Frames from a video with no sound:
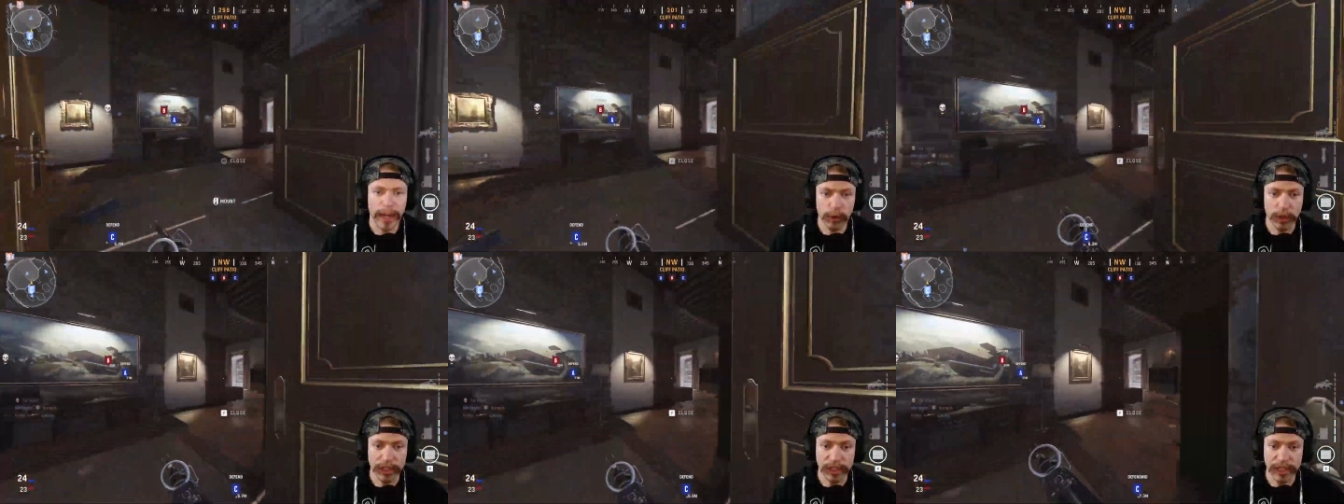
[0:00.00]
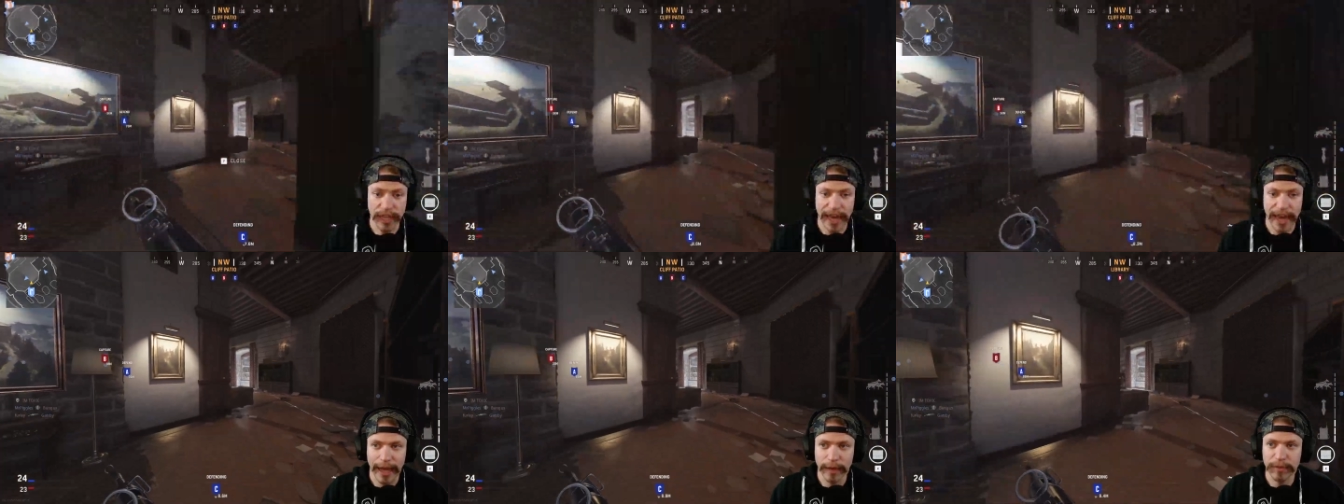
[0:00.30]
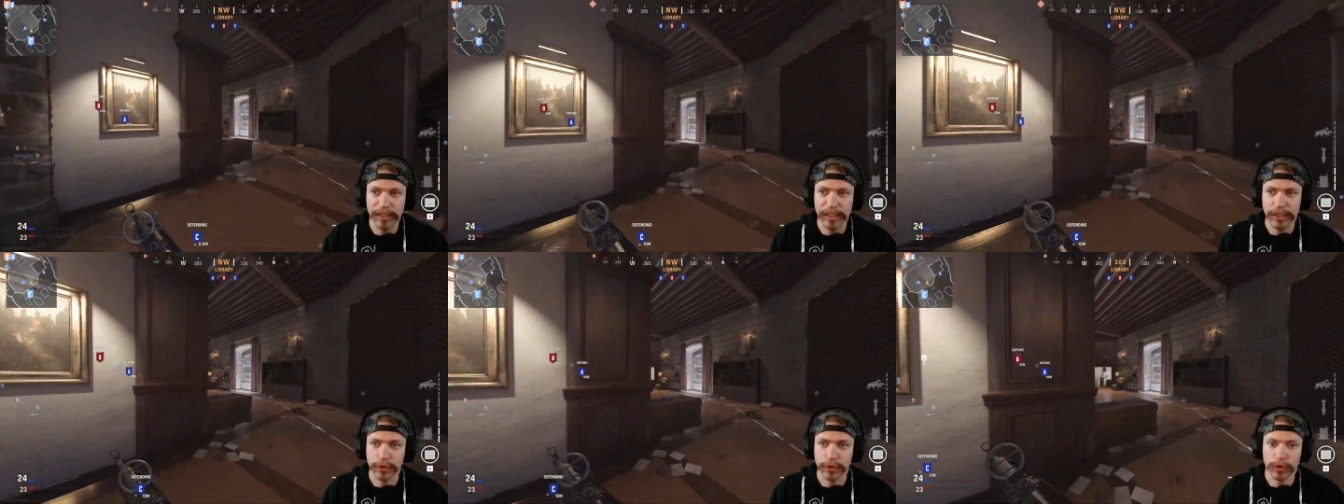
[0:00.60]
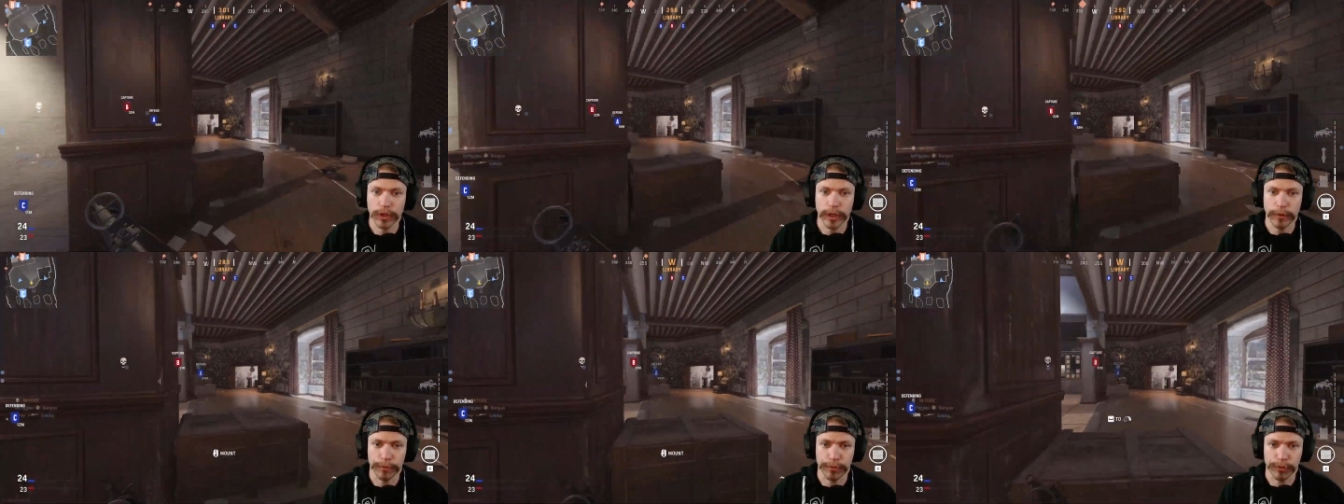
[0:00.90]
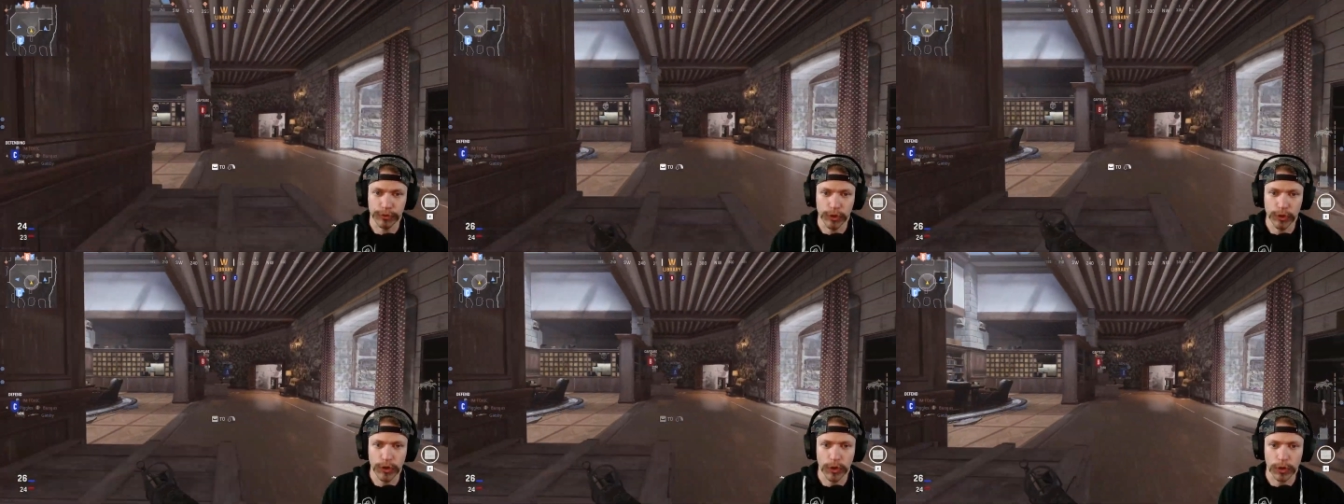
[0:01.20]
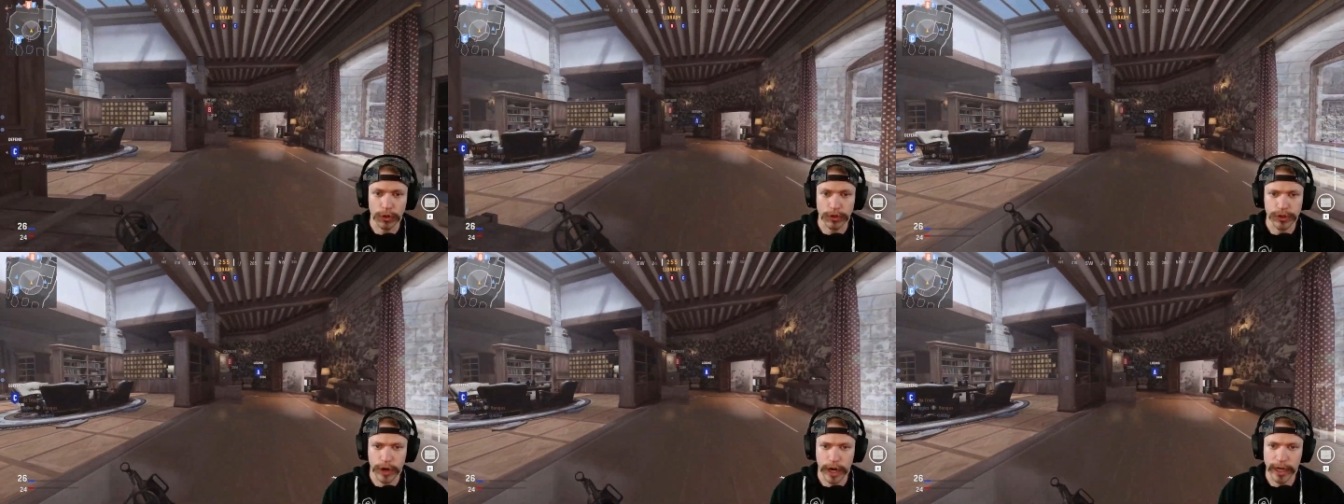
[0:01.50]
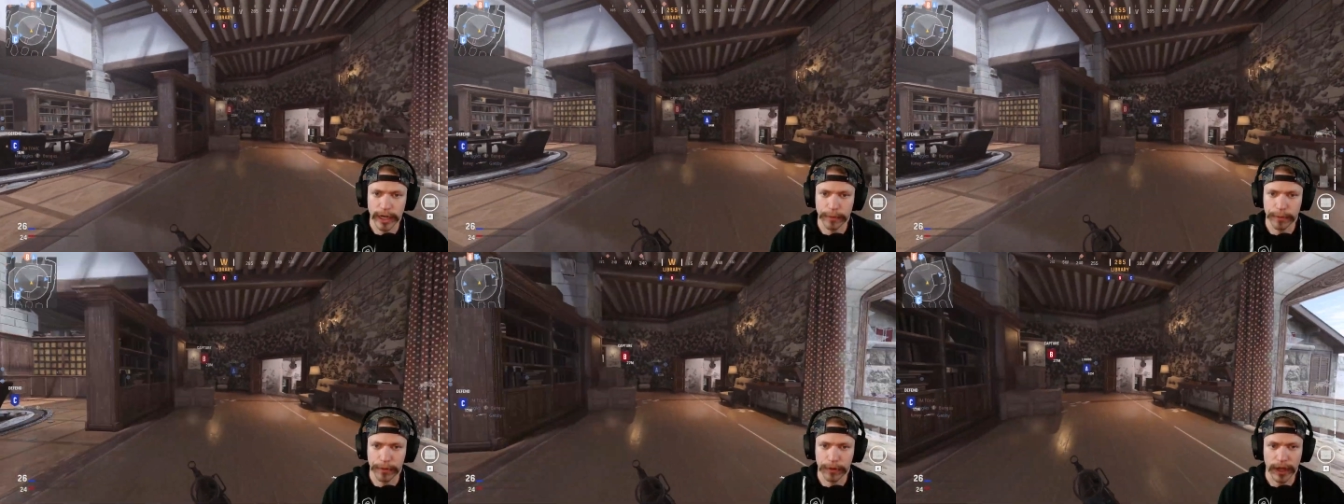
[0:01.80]
was absolutely brutal
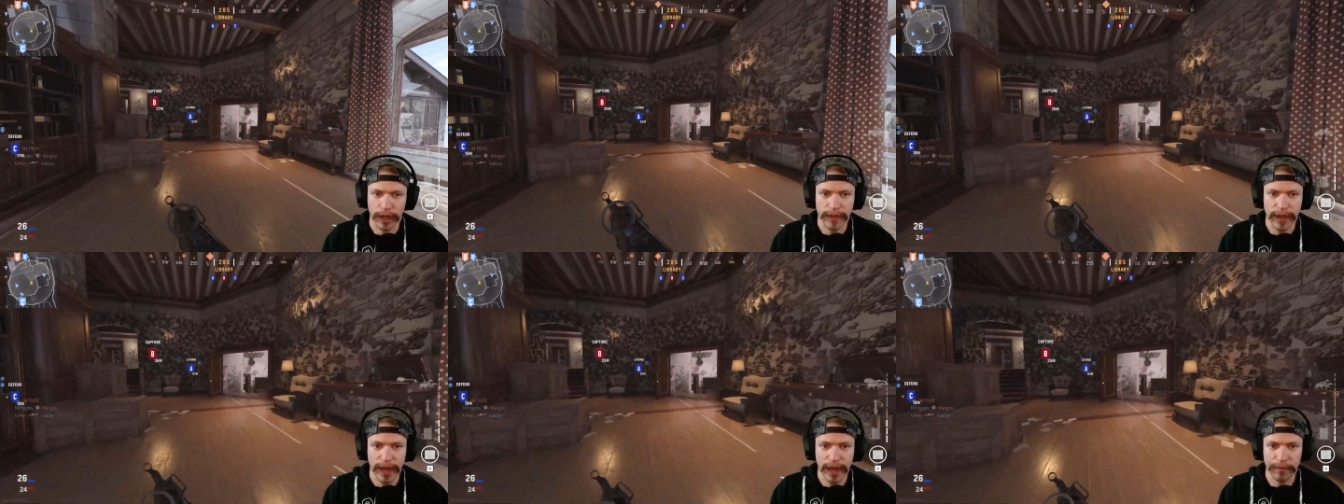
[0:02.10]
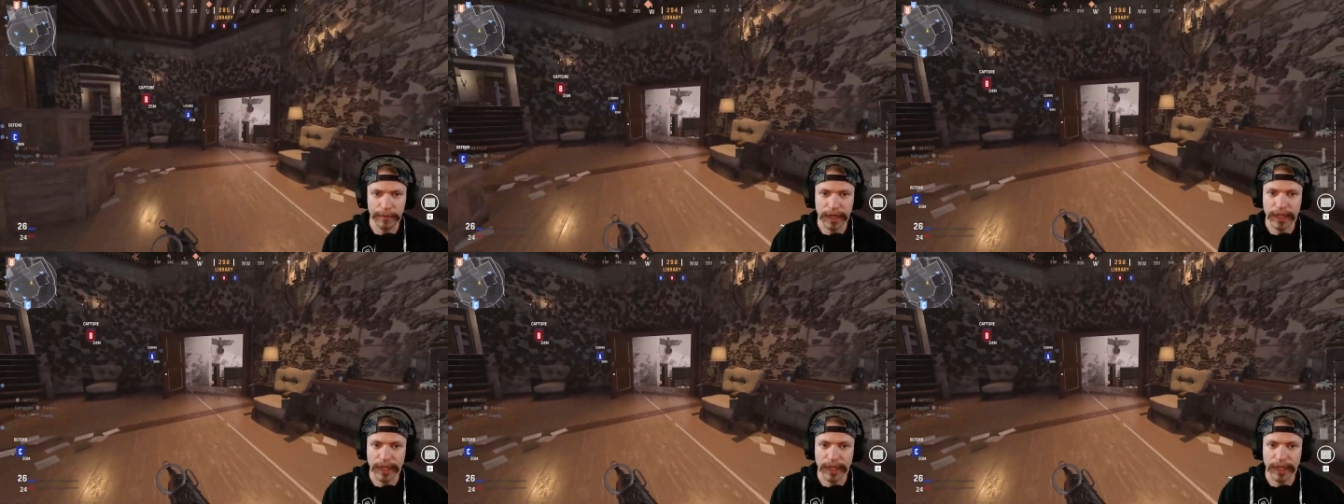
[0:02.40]
trying to play that